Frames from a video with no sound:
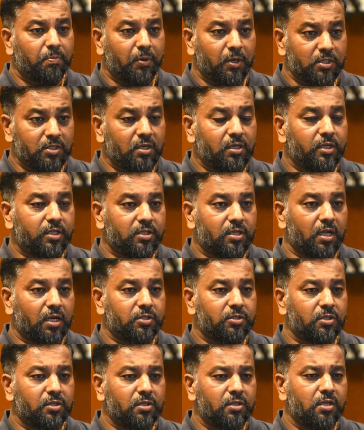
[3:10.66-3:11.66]
personal
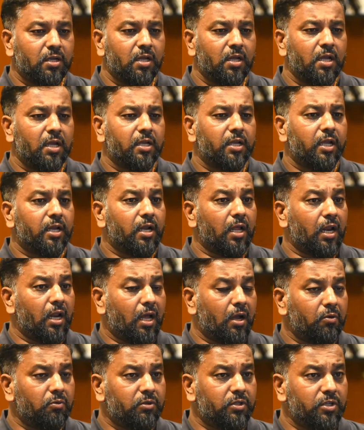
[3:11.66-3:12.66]
discussions can
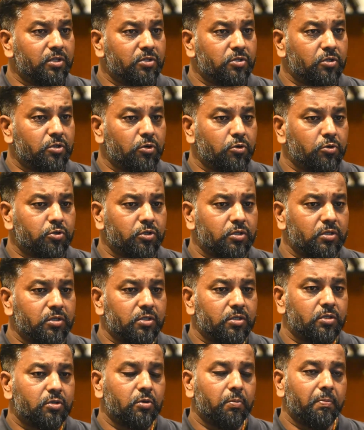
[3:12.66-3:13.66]
allow the
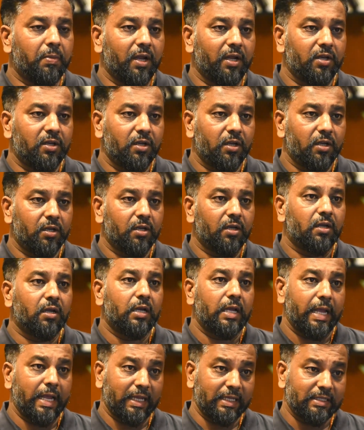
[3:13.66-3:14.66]
institutions to maintain
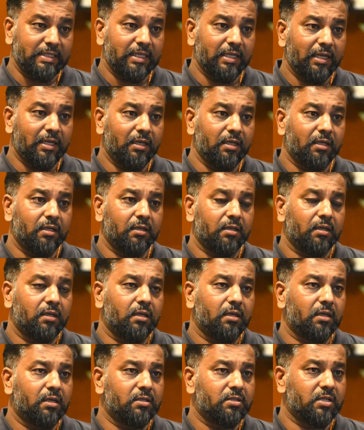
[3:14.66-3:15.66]
excellent
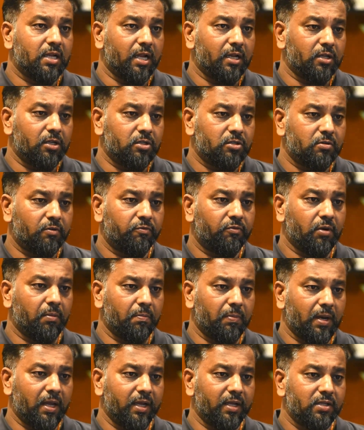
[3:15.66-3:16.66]
standards of
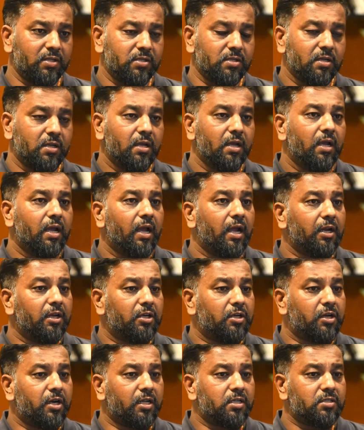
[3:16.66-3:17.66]
compliance
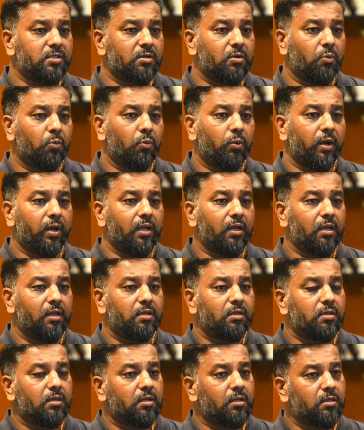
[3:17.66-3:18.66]
and trust while
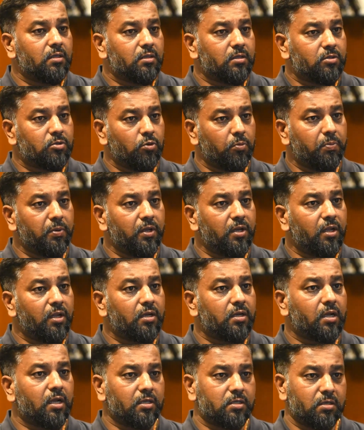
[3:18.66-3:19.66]

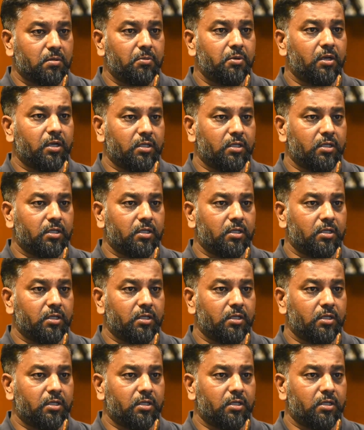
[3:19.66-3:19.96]
superior customer